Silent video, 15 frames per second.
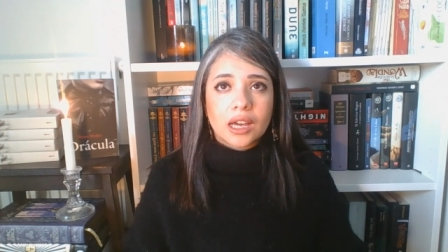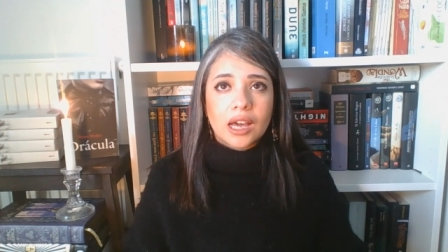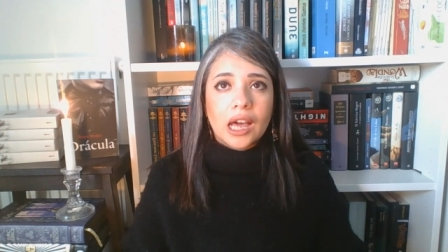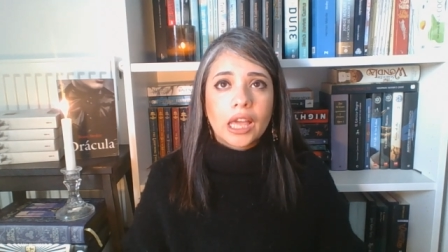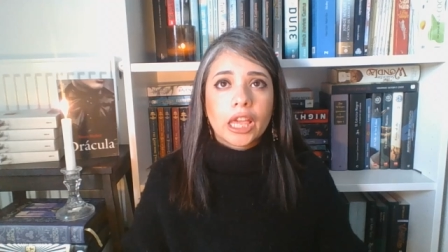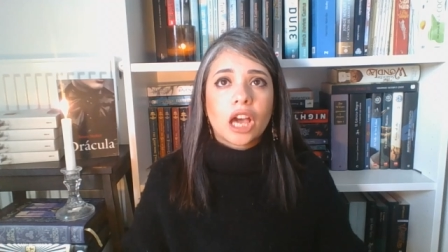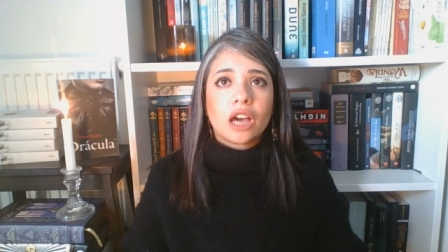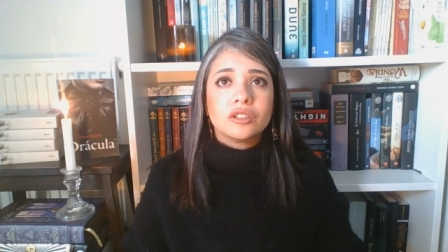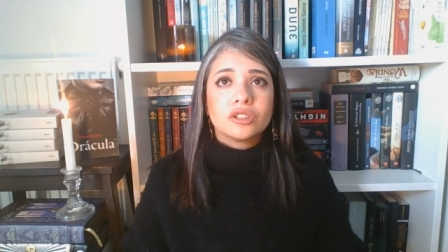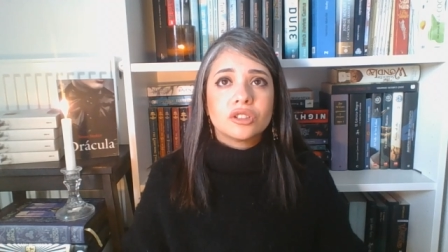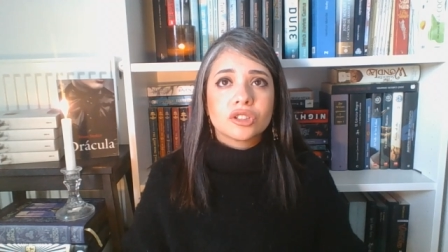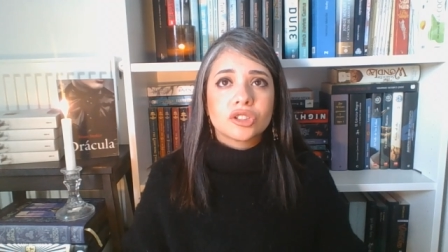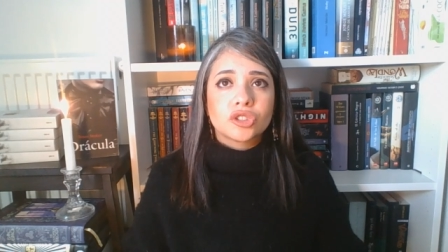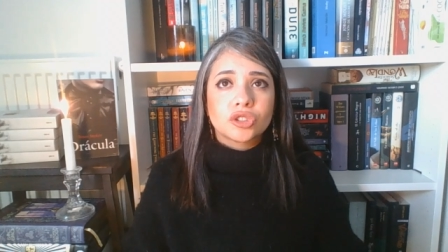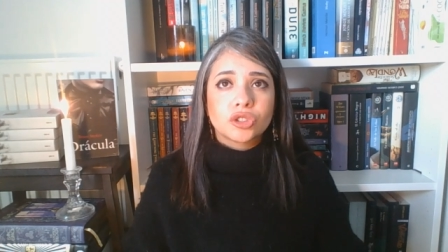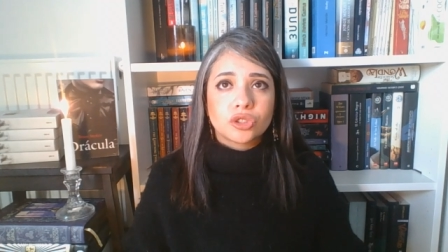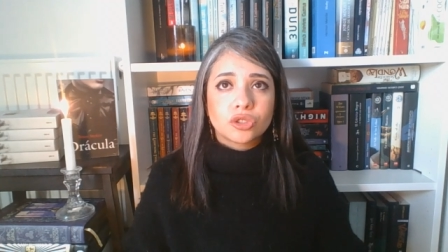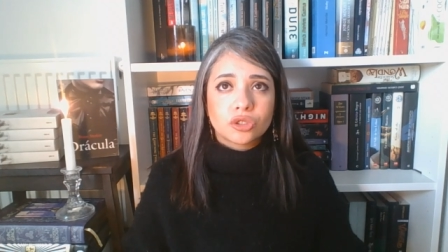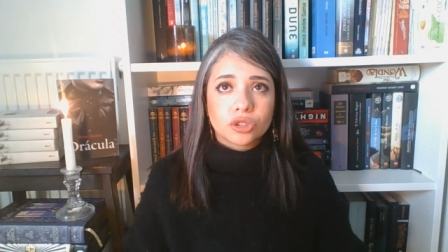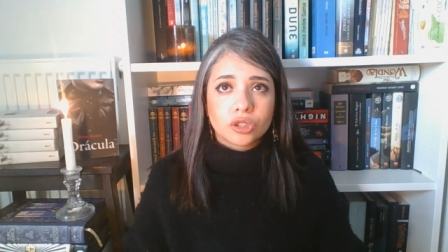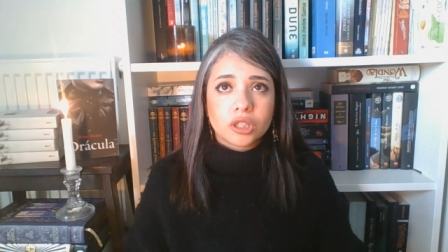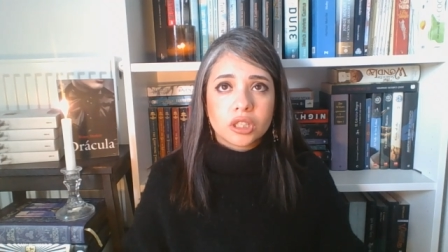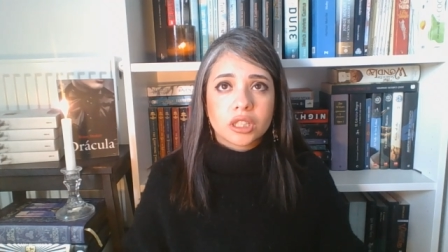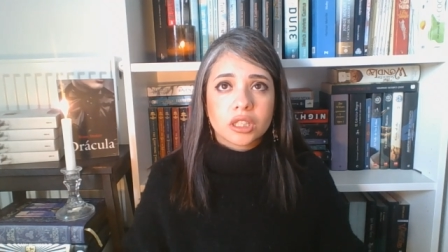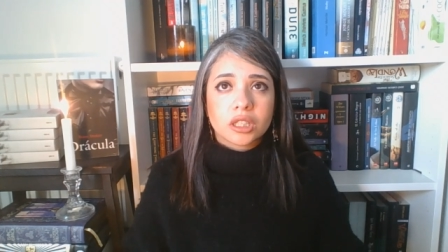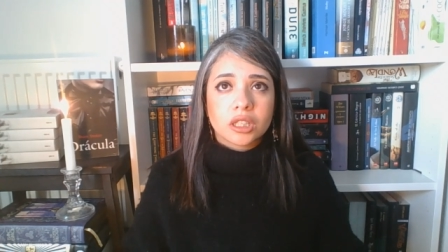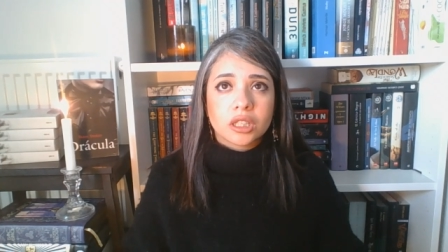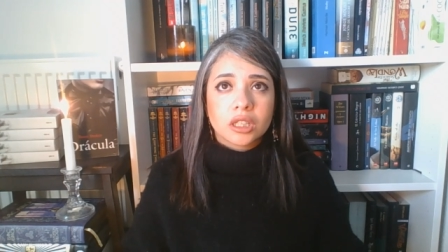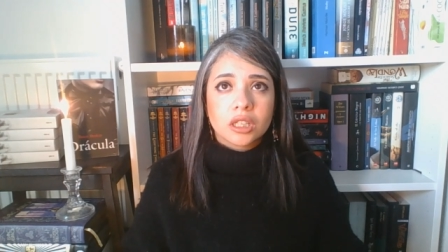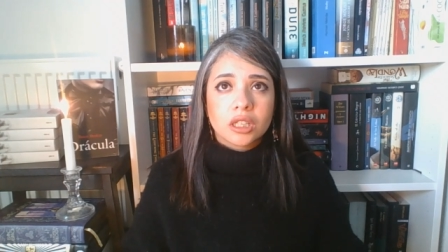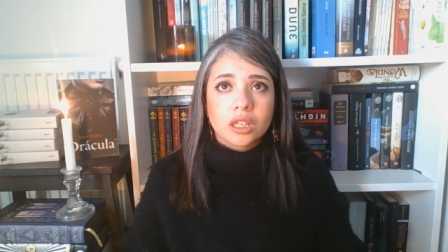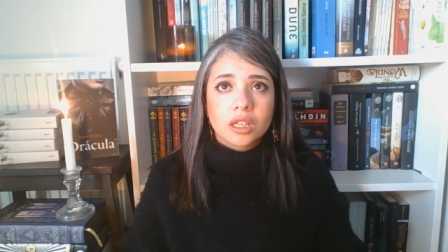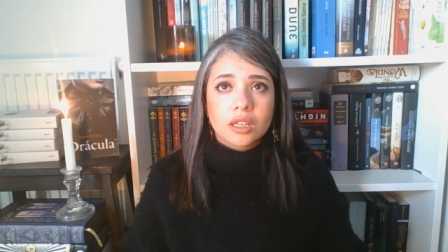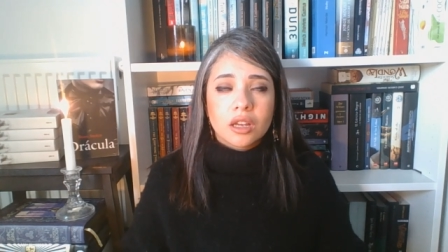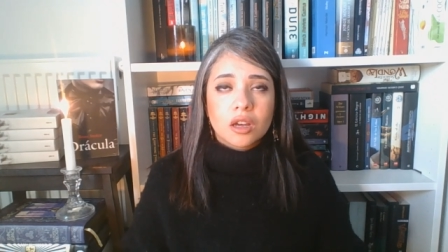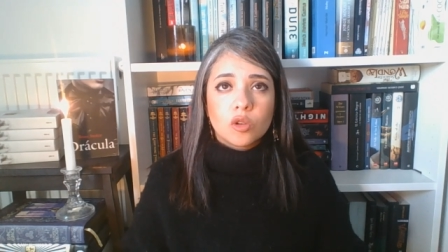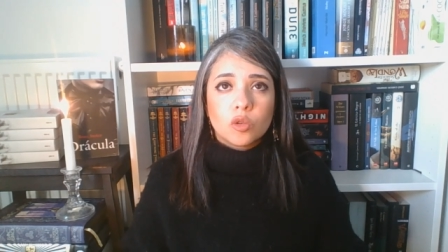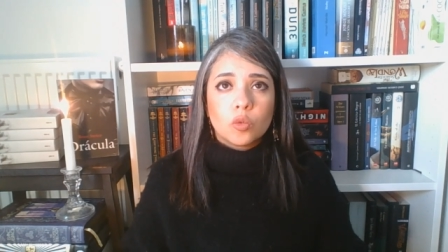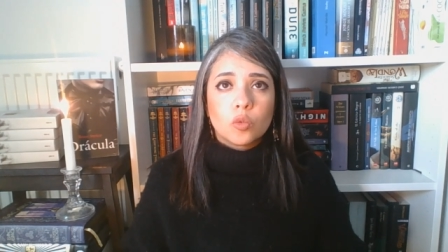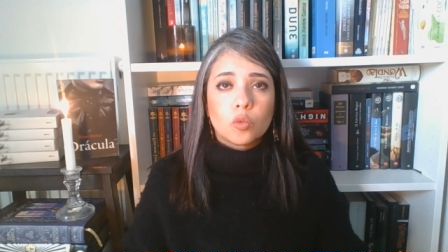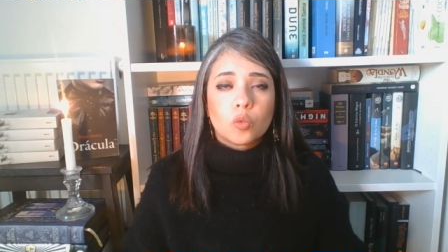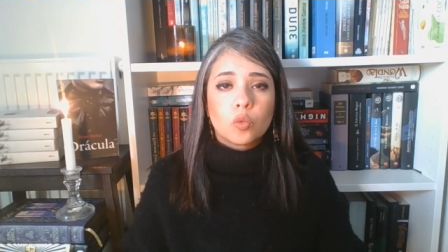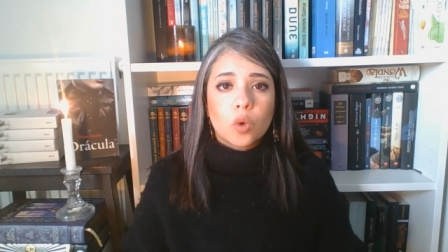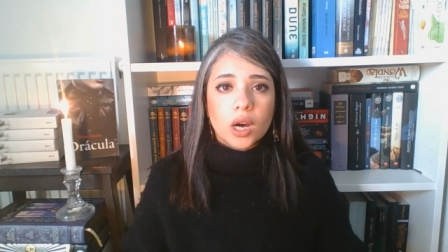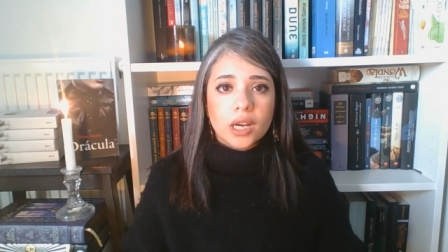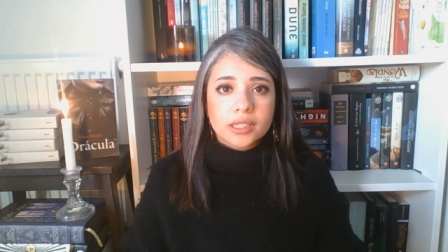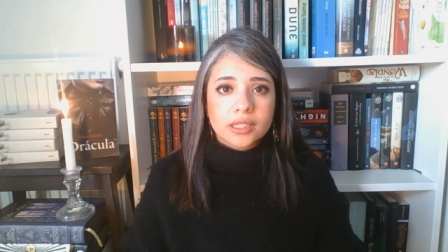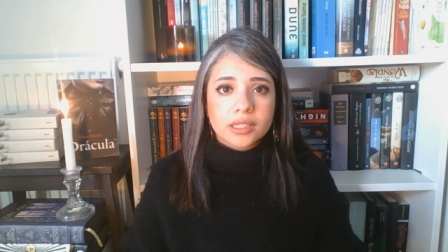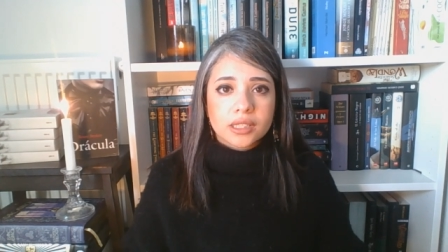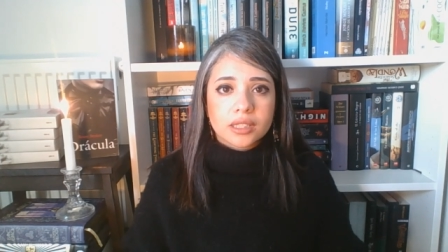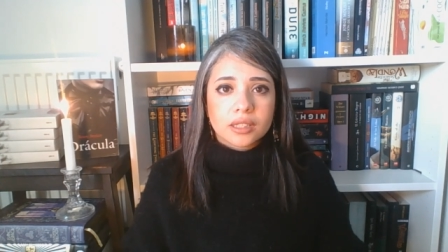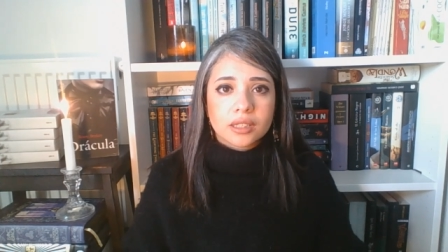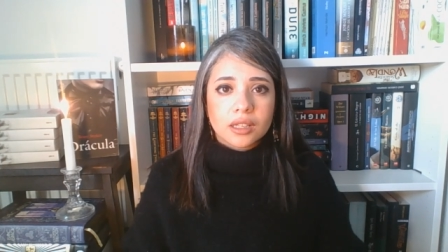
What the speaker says: I understood what